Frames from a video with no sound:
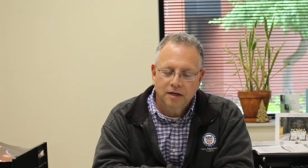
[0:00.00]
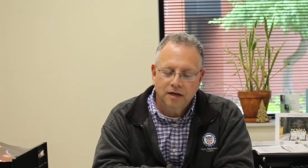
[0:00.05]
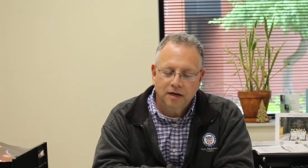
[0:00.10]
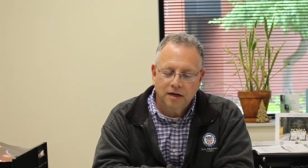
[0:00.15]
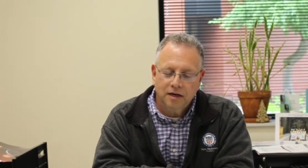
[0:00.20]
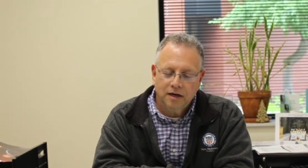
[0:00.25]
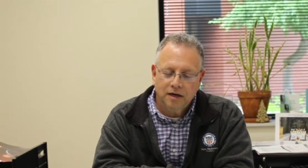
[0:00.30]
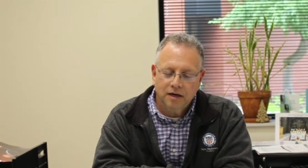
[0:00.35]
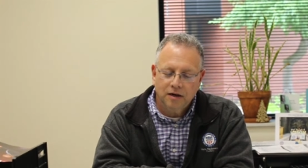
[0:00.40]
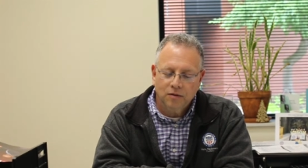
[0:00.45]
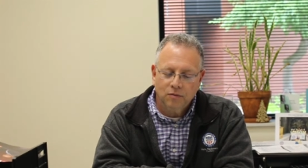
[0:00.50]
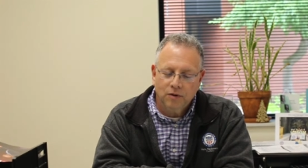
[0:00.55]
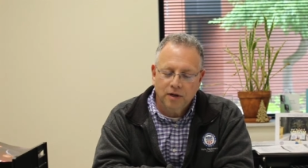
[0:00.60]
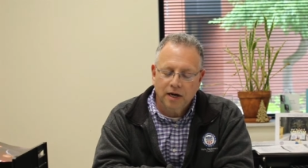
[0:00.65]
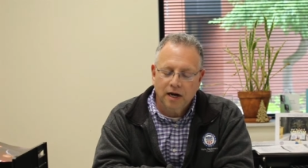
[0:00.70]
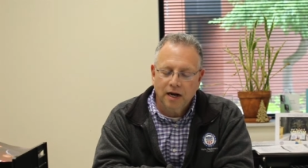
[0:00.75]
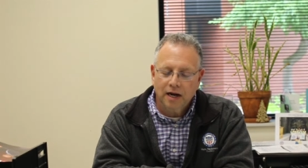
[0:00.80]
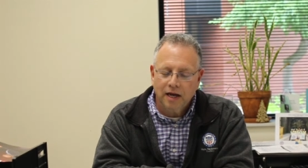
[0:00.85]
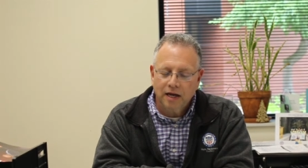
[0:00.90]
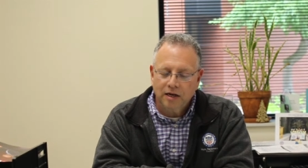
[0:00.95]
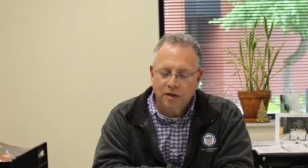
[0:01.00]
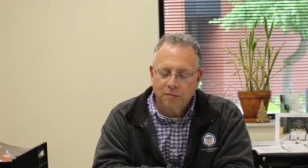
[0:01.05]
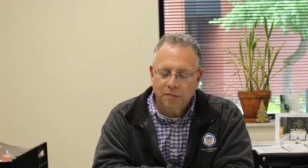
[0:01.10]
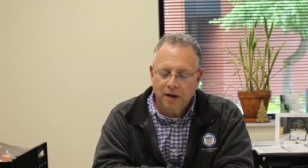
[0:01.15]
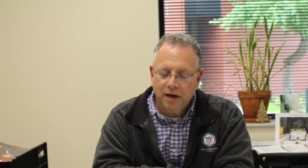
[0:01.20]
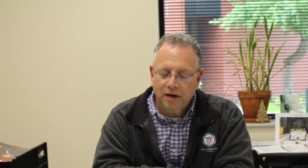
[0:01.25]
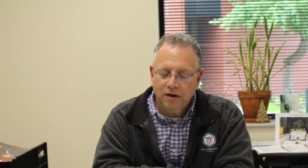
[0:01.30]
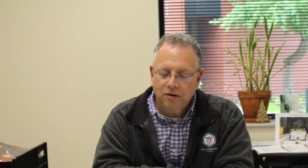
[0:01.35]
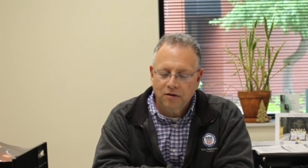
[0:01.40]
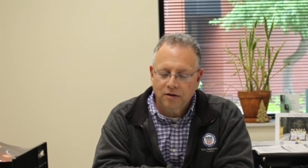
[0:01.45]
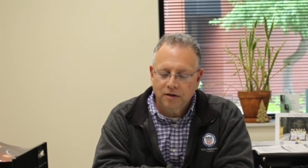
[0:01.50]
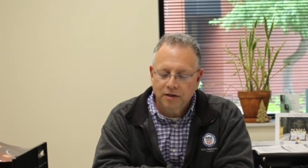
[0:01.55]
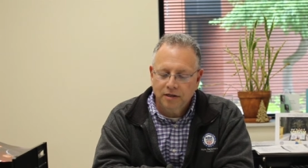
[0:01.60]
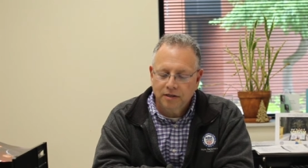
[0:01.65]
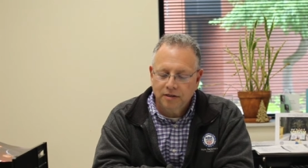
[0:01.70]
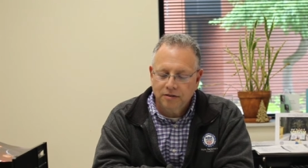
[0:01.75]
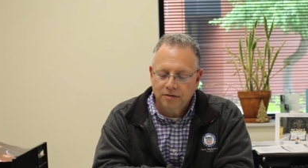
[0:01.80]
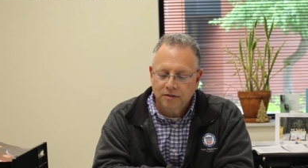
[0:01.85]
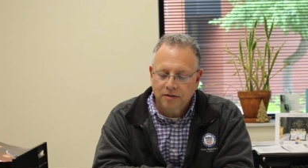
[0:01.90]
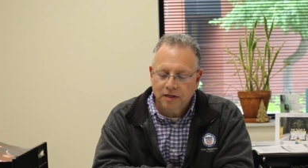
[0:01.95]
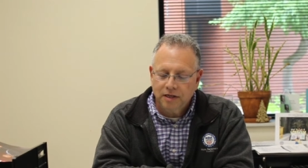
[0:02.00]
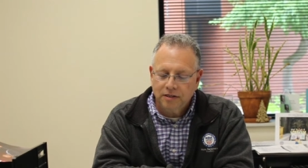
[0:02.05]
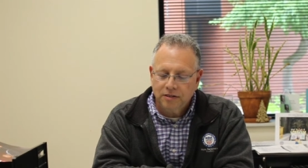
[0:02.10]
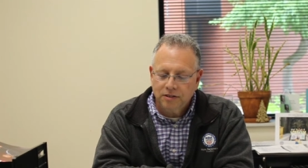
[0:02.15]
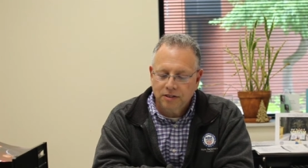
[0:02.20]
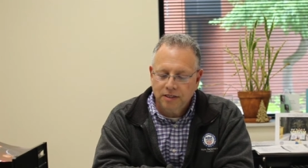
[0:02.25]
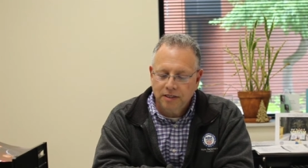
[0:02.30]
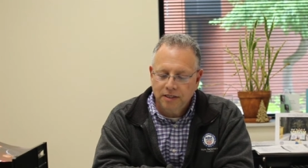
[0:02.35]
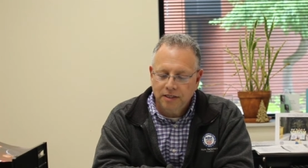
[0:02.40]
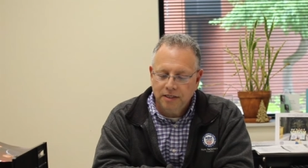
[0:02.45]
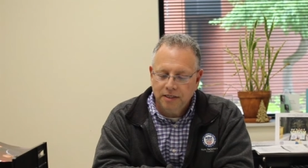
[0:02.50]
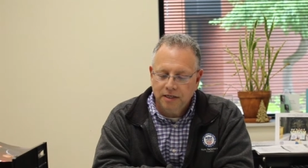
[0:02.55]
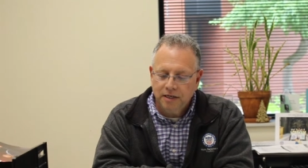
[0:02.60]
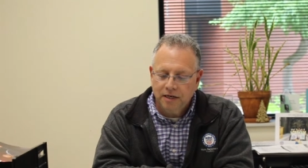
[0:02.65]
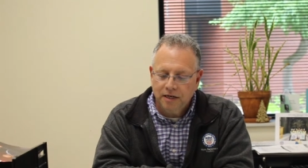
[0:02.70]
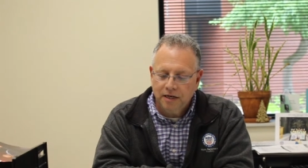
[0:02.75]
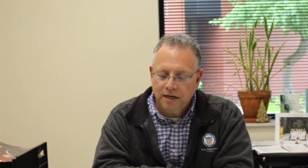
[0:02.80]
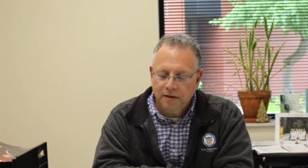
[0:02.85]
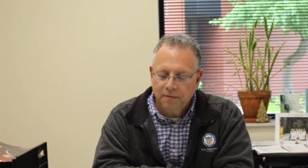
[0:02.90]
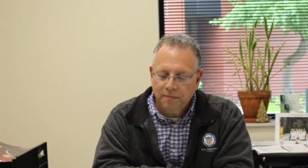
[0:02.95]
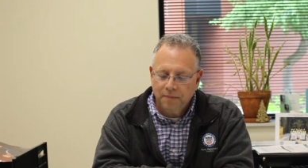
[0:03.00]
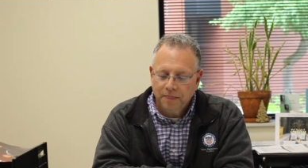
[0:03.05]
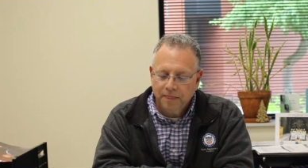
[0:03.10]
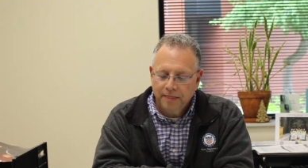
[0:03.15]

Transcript: Uh, what I like about her is that she uh,